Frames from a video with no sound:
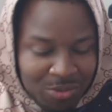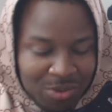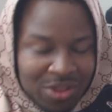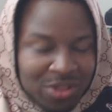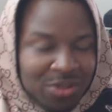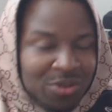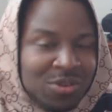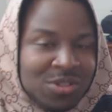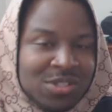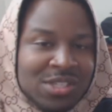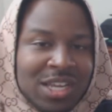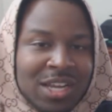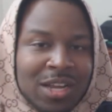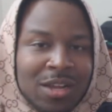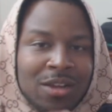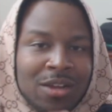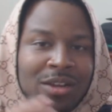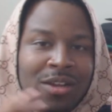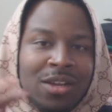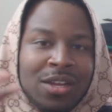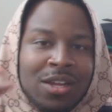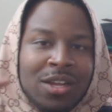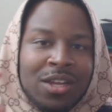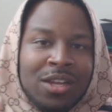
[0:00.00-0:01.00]
whether it was like
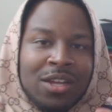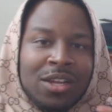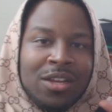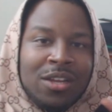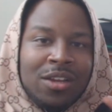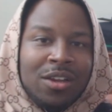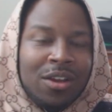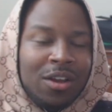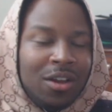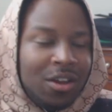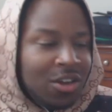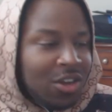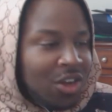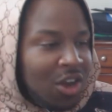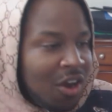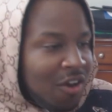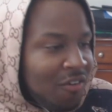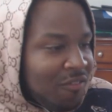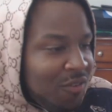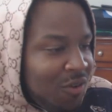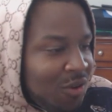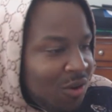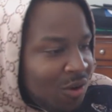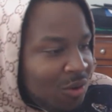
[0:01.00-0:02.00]
a, a
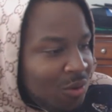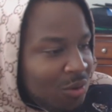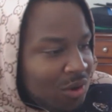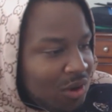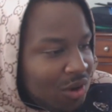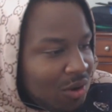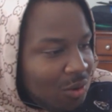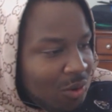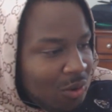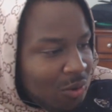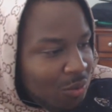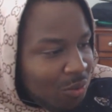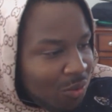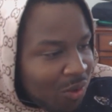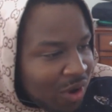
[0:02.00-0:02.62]
cover or, or